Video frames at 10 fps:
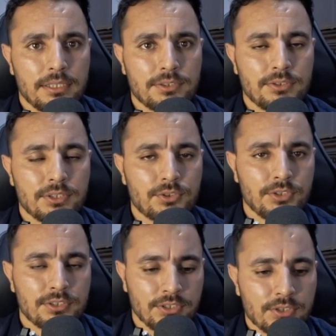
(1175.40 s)
this
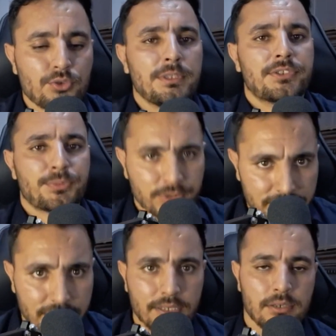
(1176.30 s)
needs to be
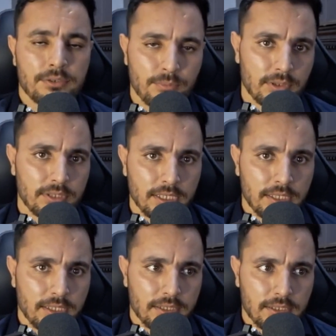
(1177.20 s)
spread around the world,
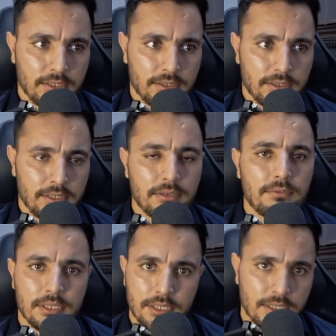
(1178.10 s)

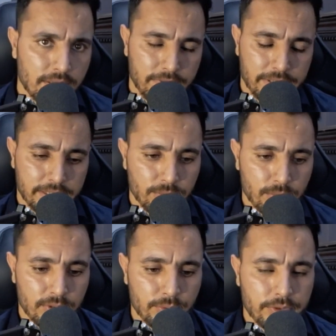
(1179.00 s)
and definitely
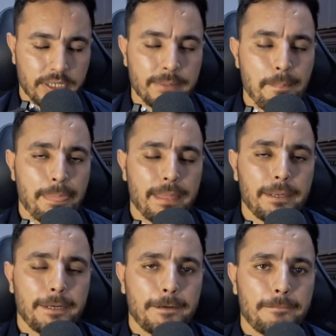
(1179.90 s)
people do
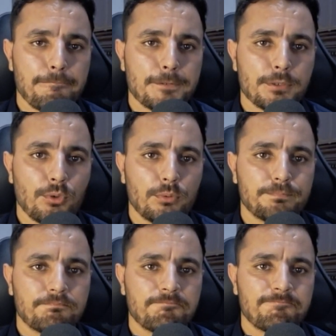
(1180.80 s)
that. So,
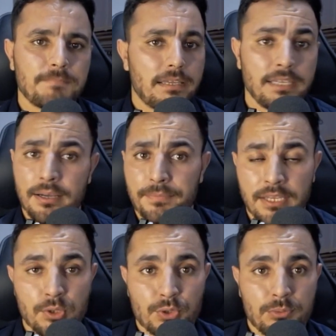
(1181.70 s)
yeah,
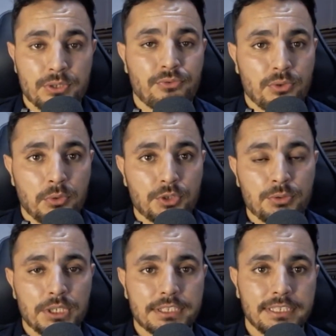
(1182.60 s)
thank you so much for
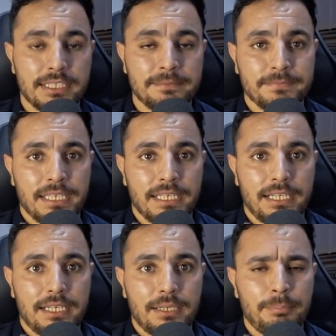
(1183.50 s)
watching once again.
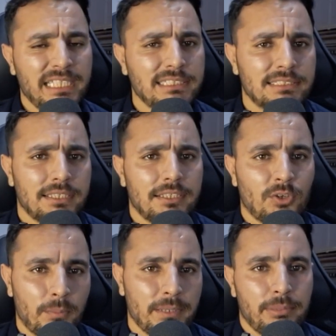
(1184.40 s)
Please
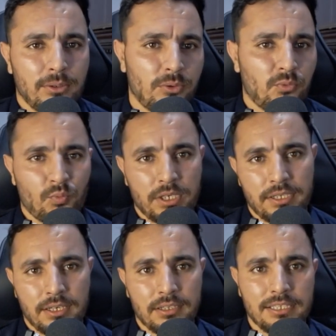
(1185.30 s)
comment below what
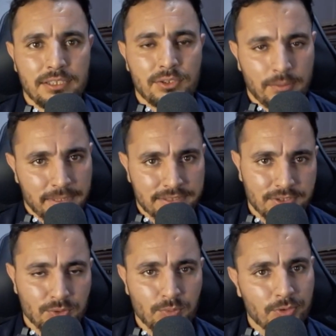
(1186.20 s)
are the topics
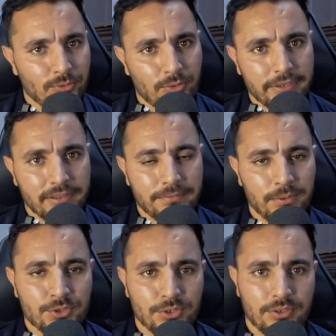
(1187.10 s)
you want to know in the
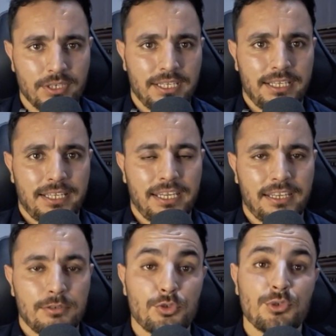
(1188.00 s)
future,
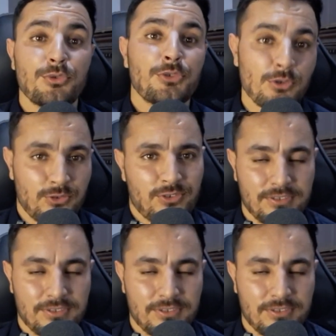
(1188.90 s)
and do not